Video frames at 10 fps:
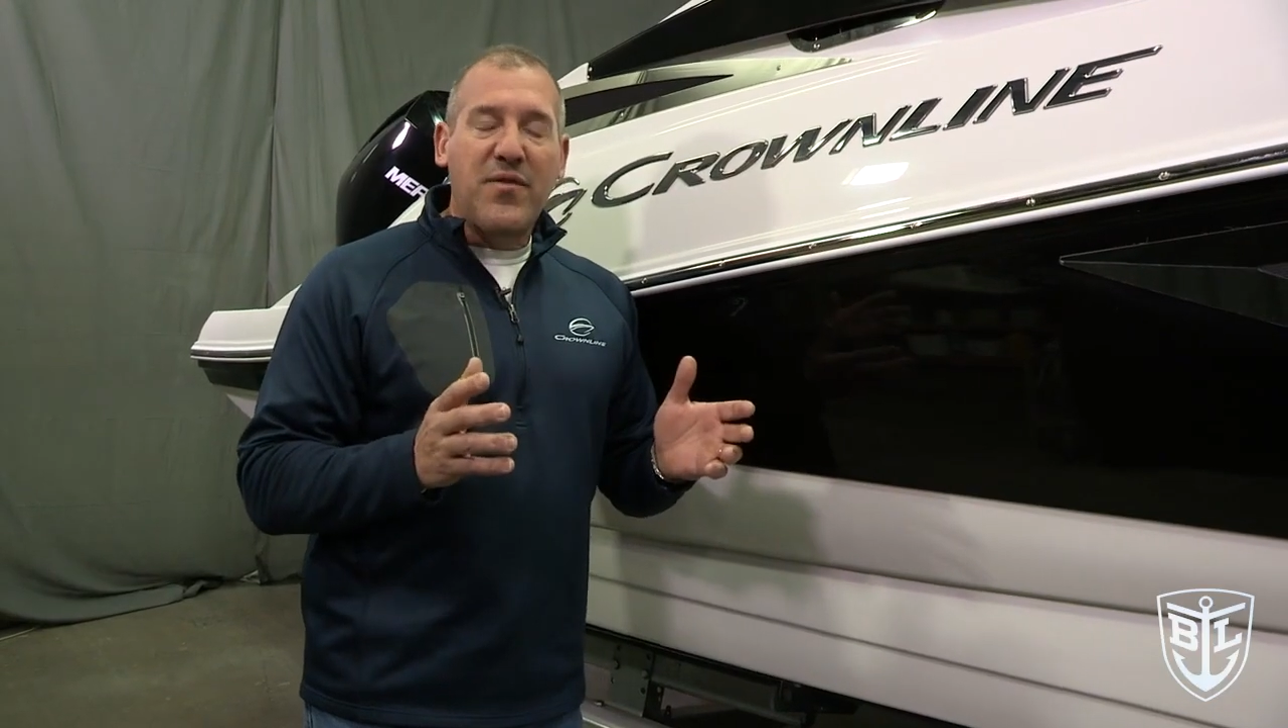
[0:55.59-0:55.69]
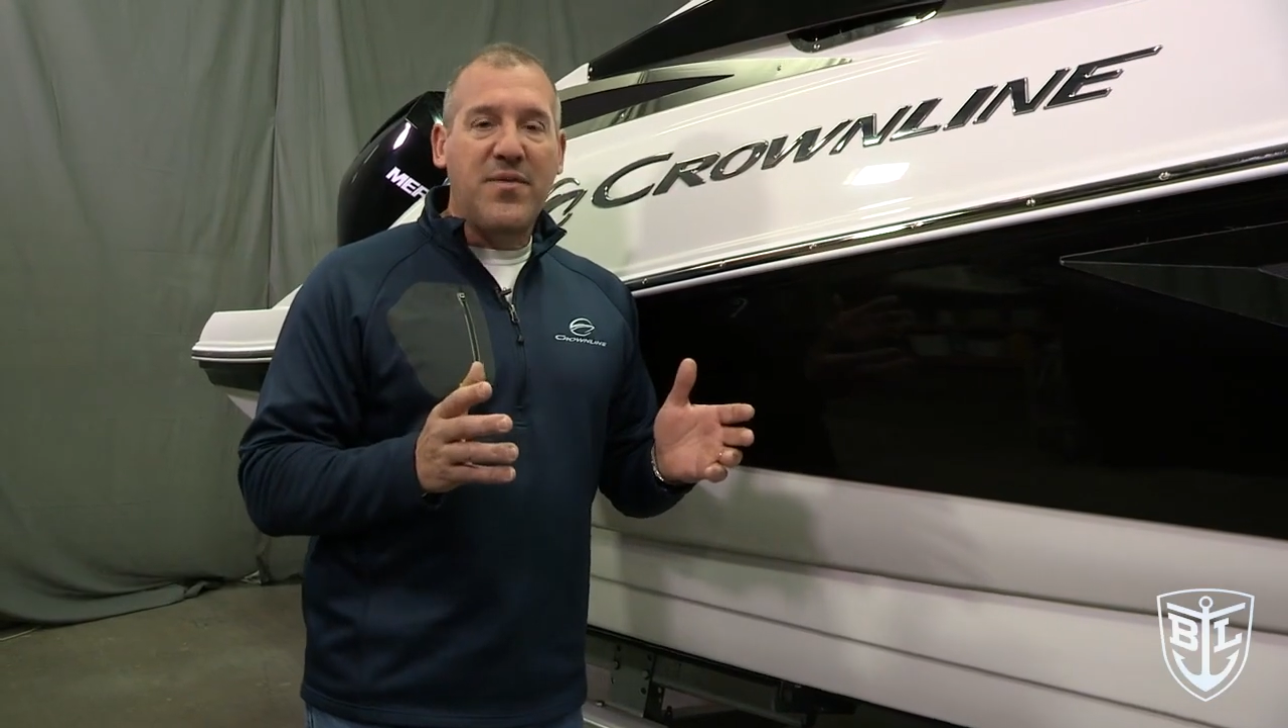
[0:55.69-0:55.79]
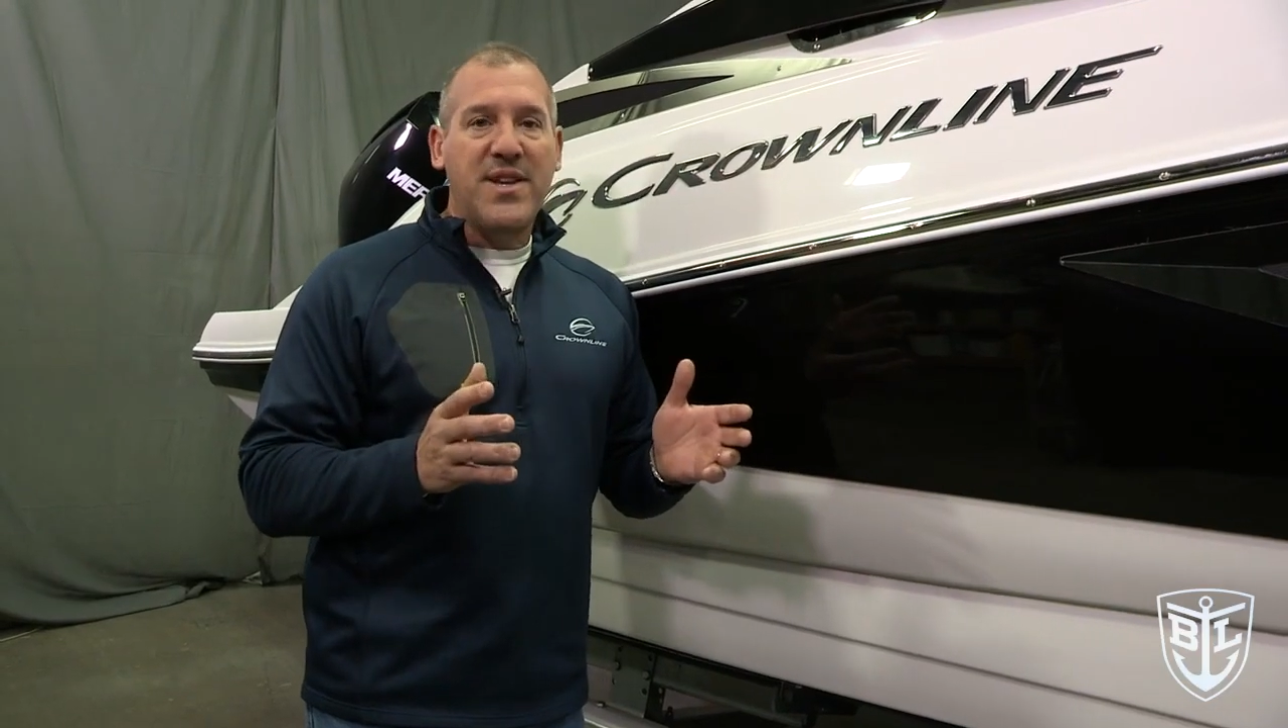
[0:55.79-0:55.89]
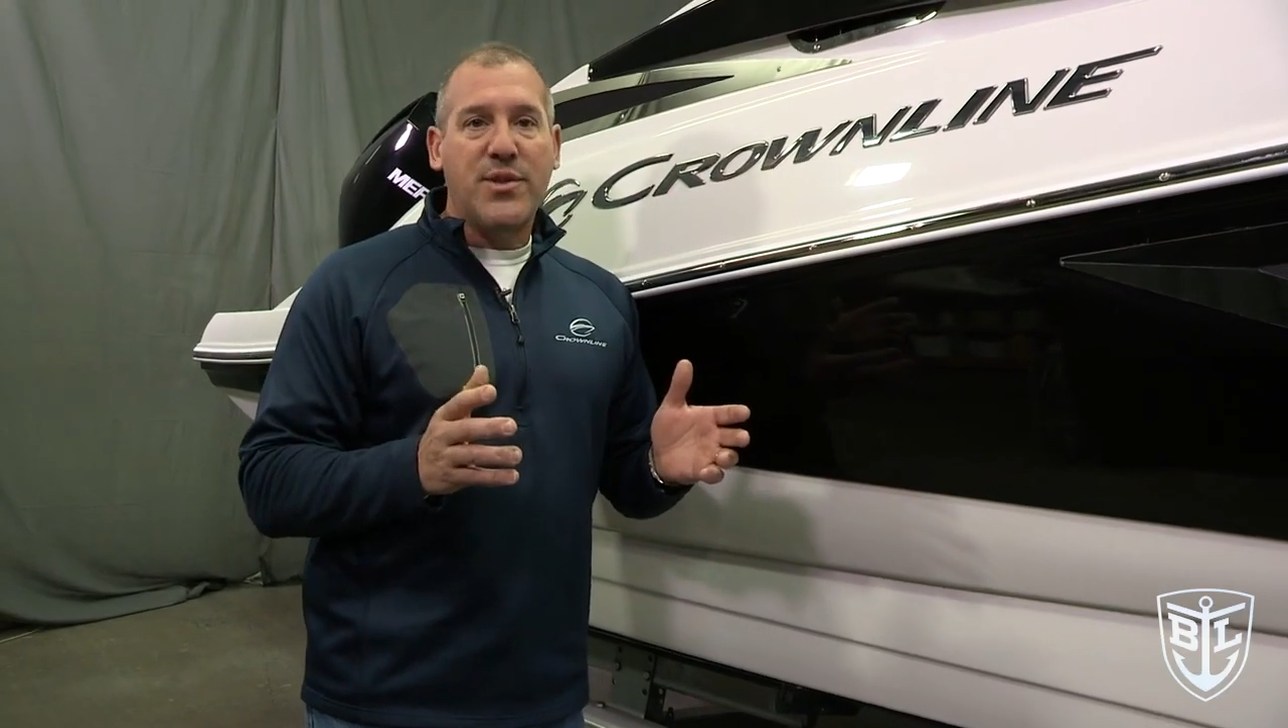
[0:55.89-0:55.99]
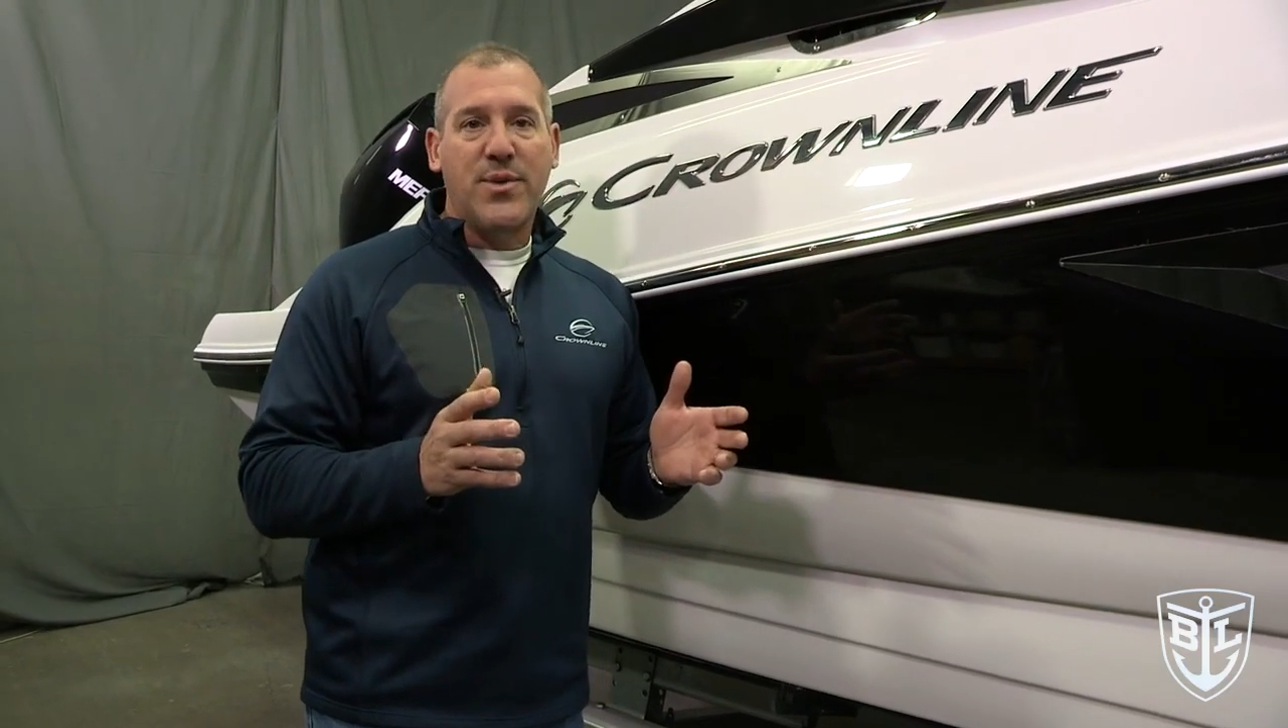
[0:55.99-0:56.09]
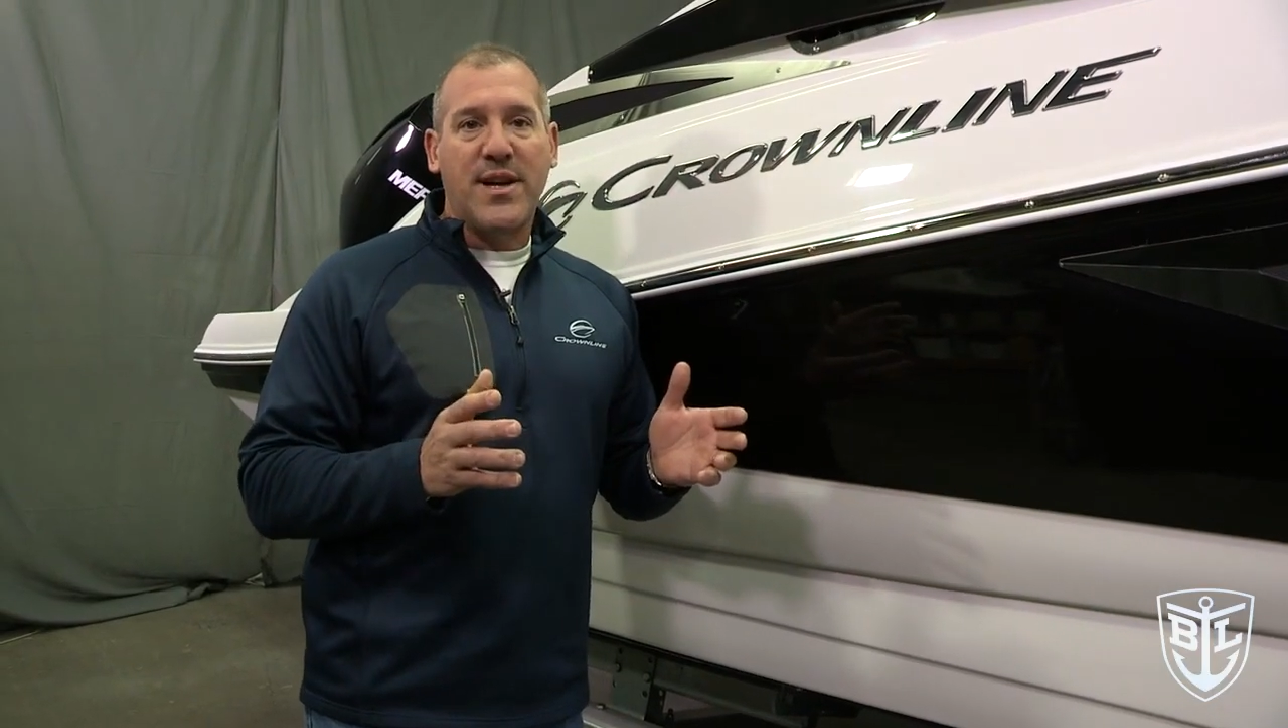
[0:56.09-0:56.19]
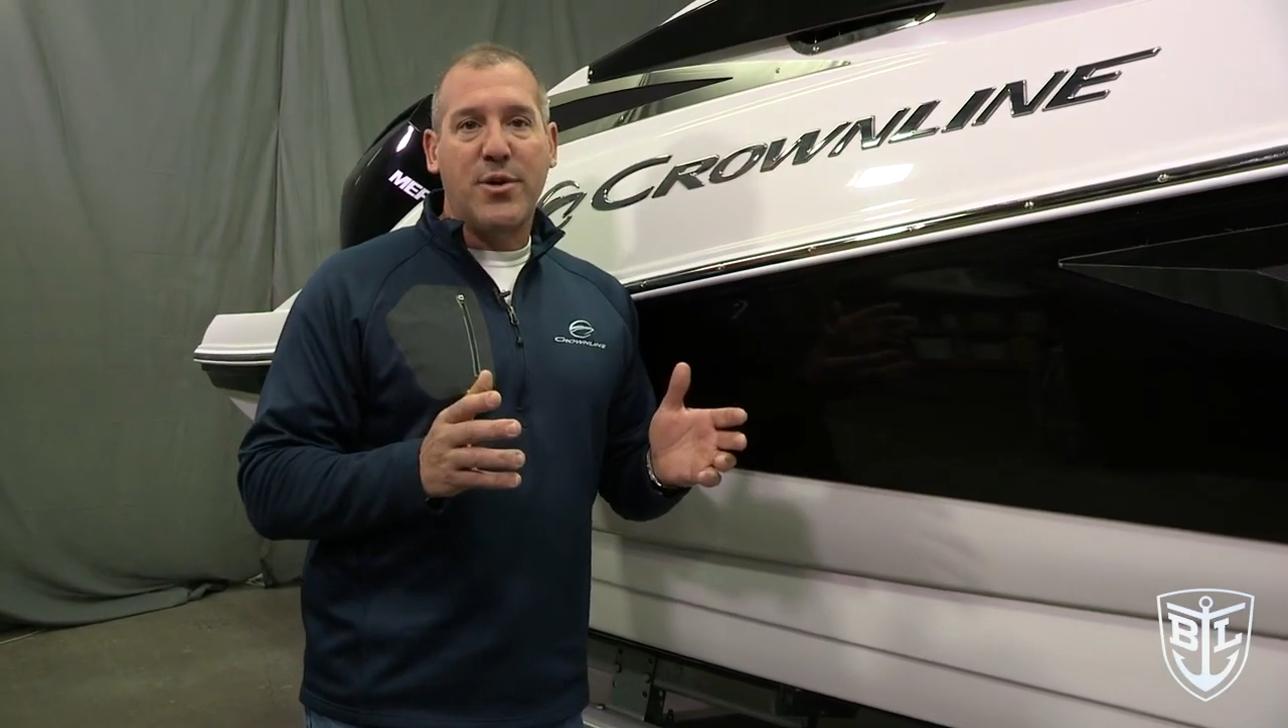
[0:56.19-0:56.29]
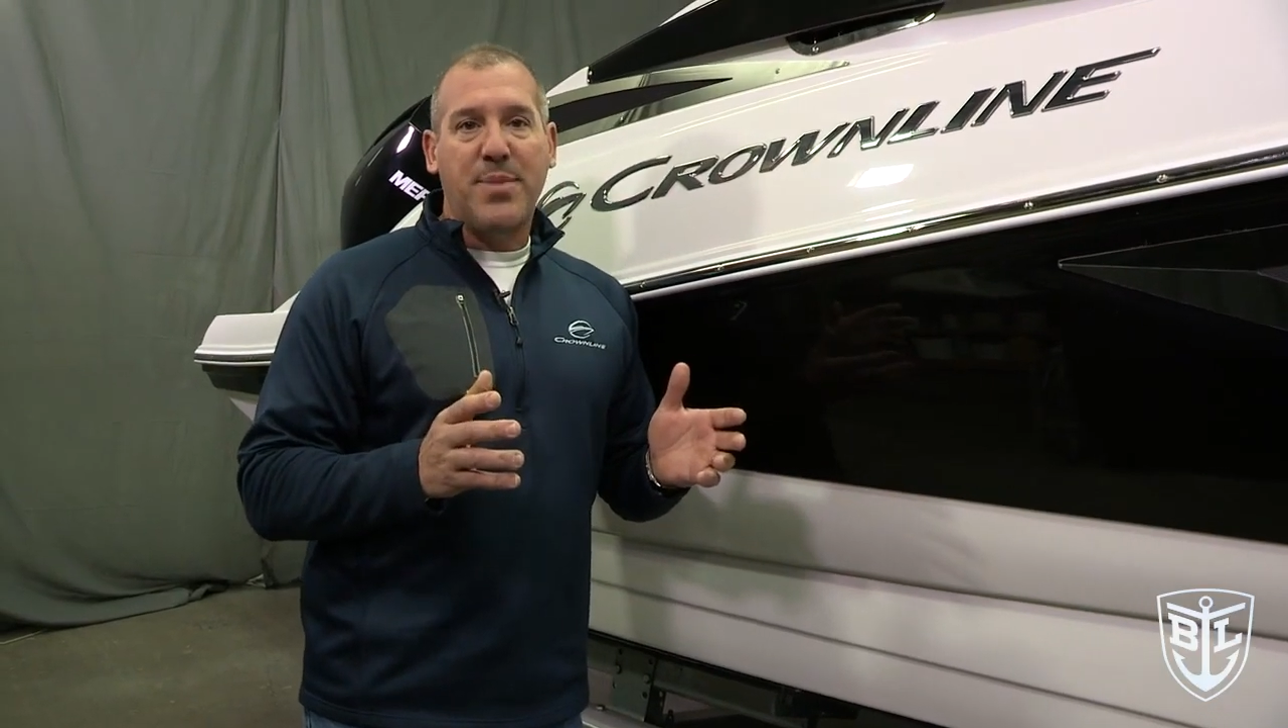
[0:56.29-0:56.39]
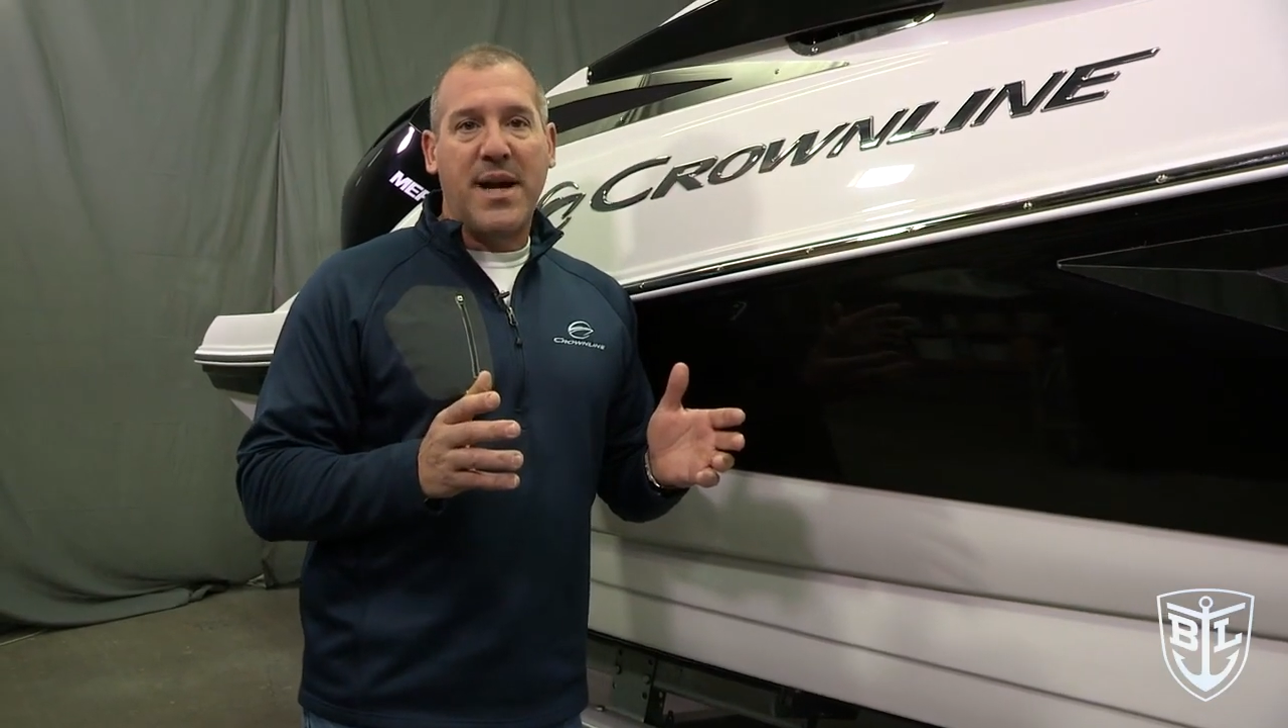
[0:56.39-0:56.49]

5,300